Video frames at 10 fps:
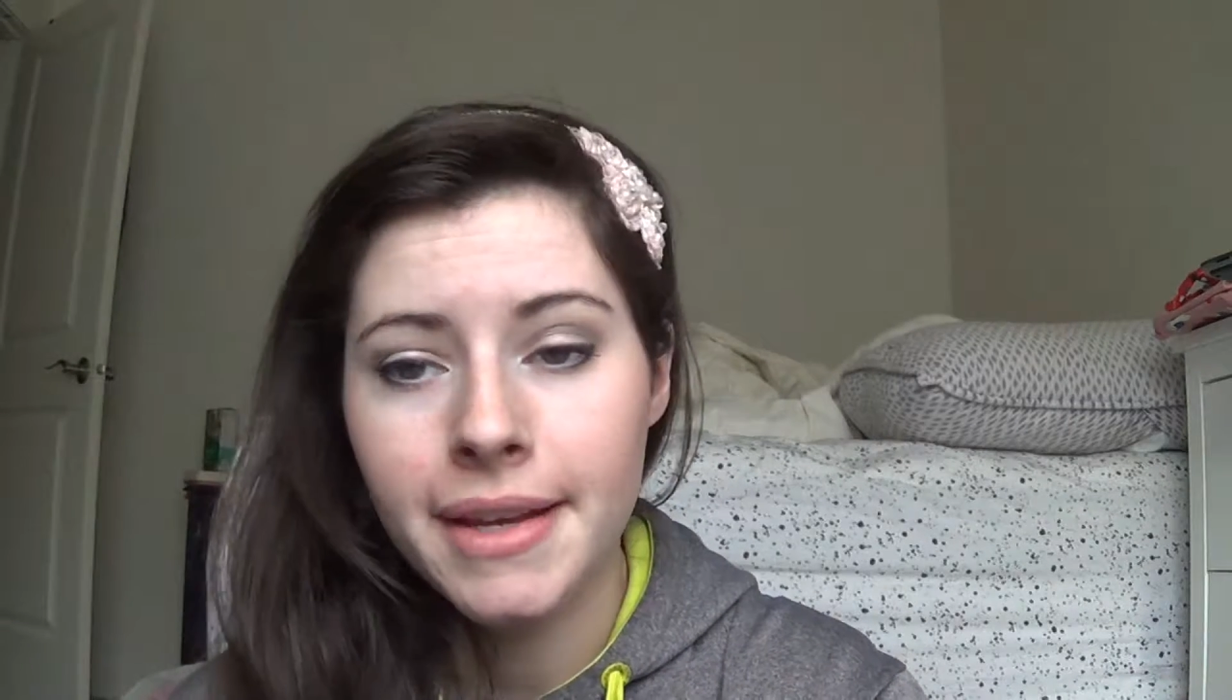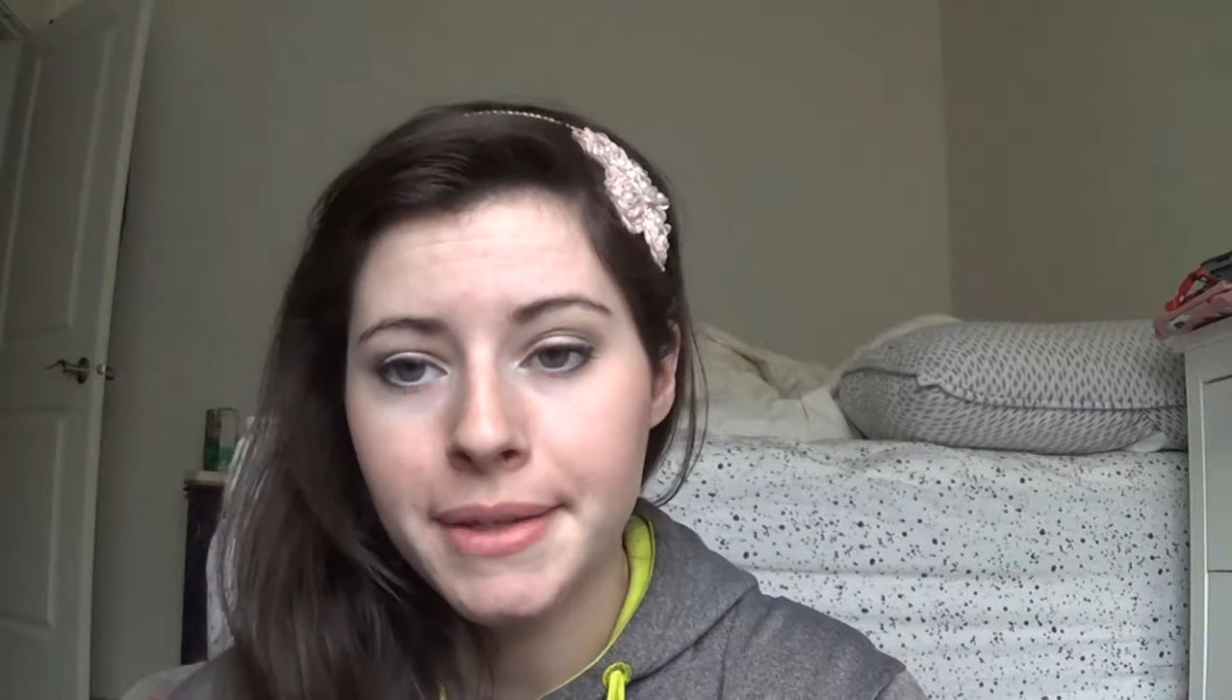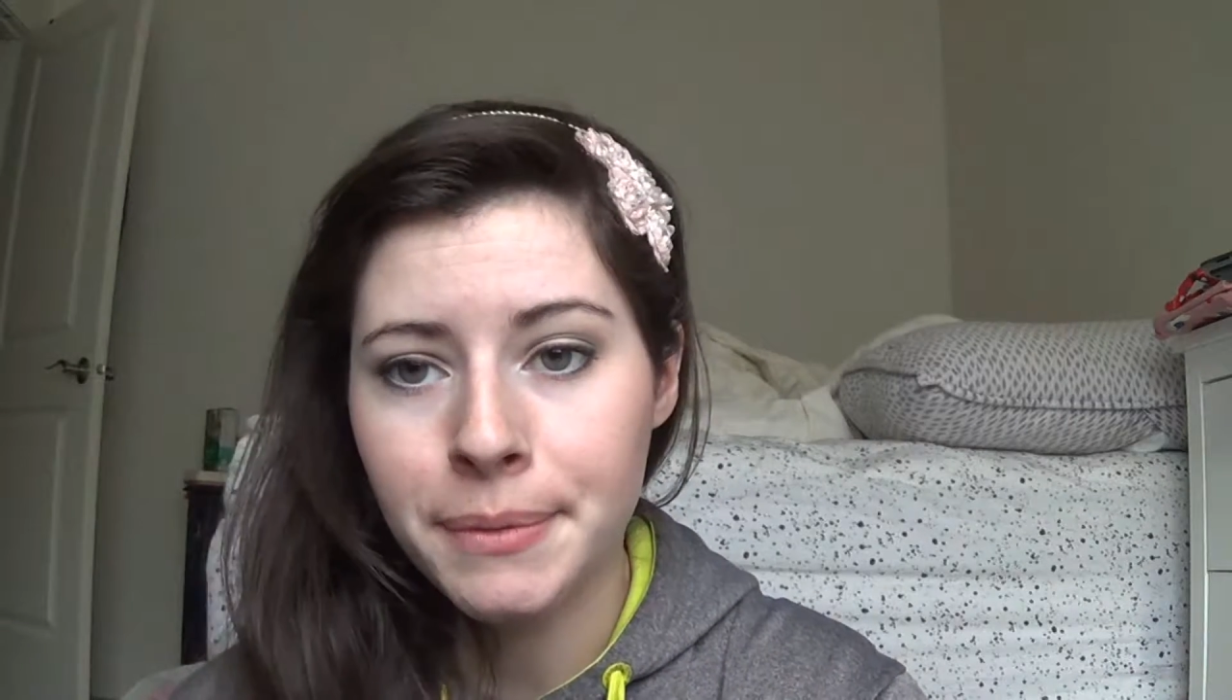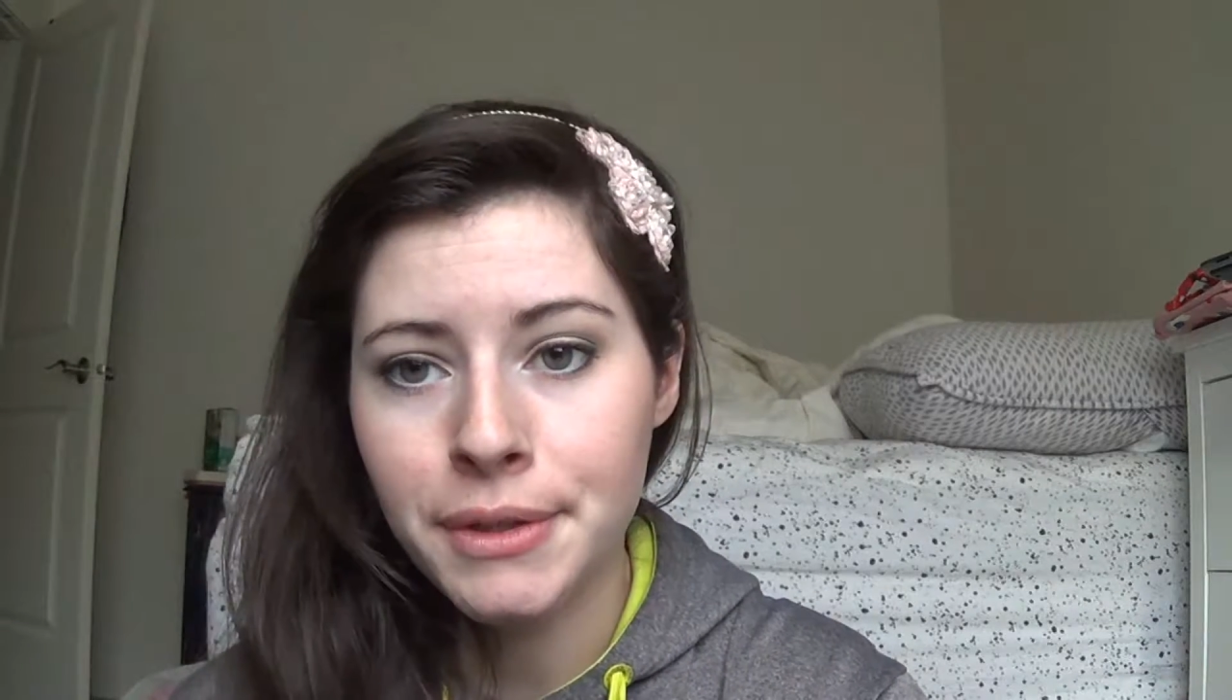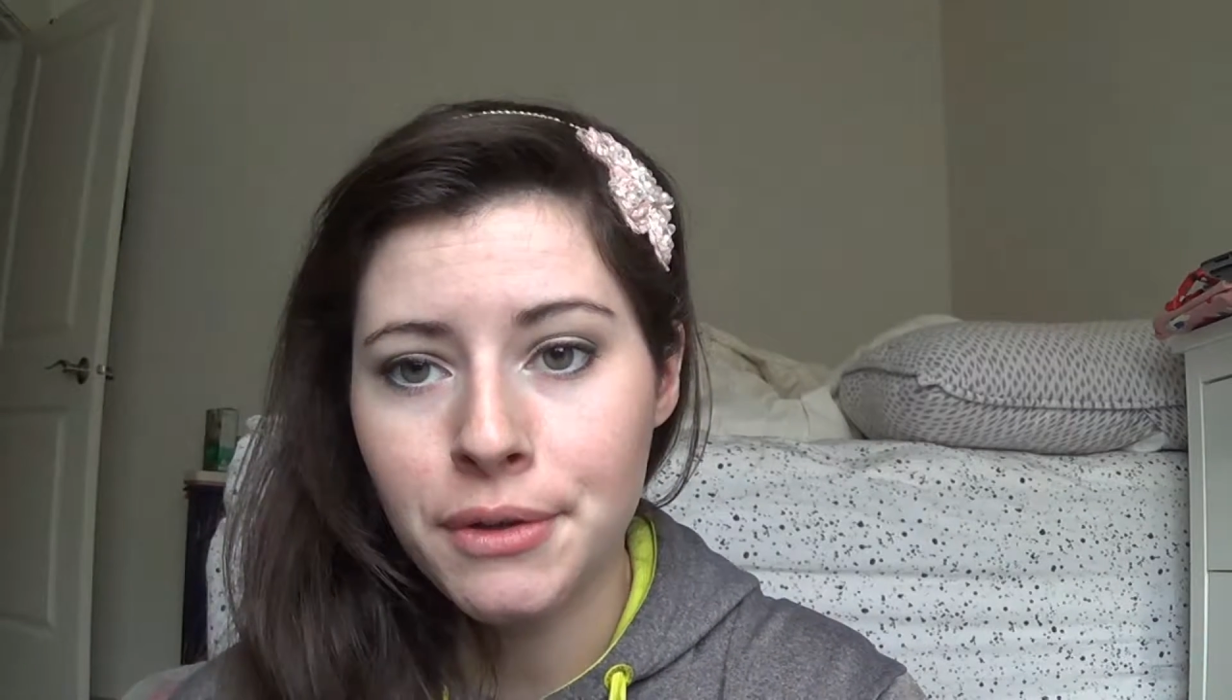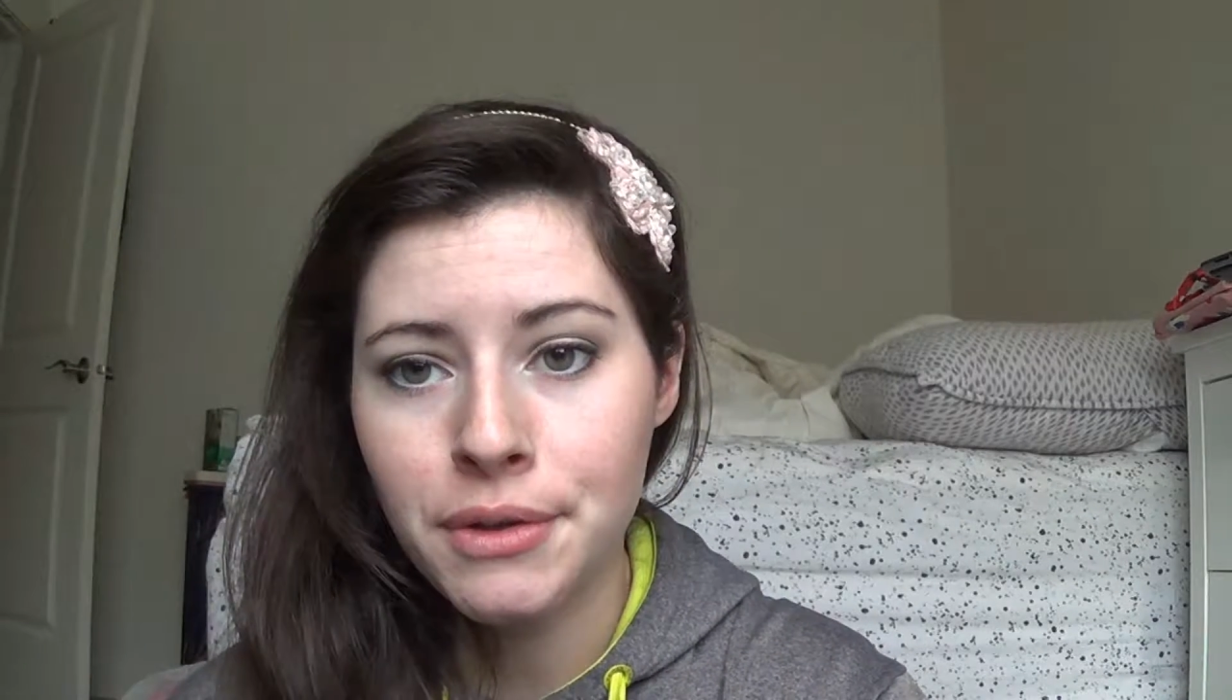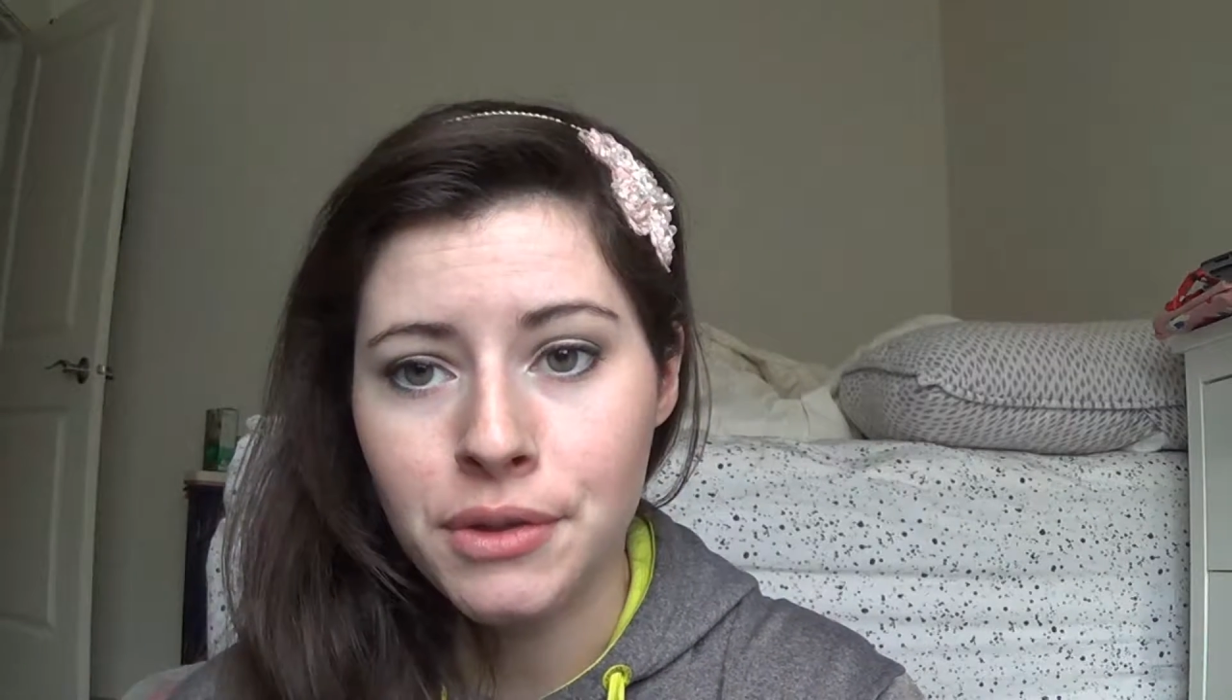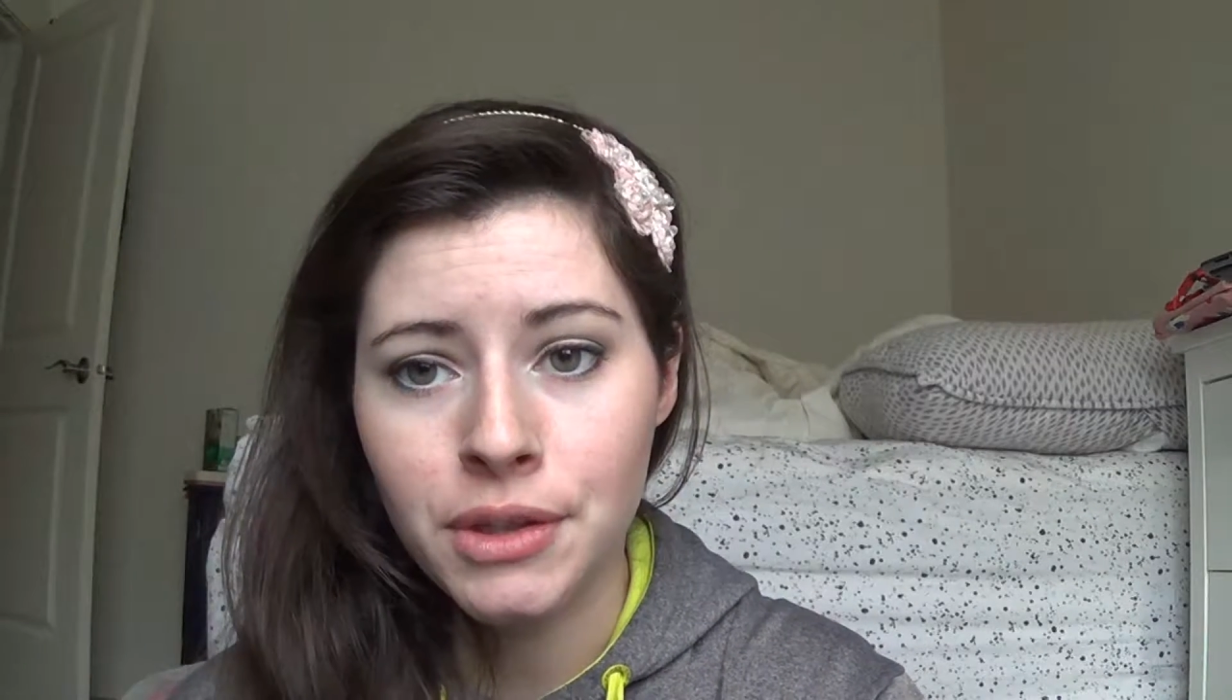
so I want to show those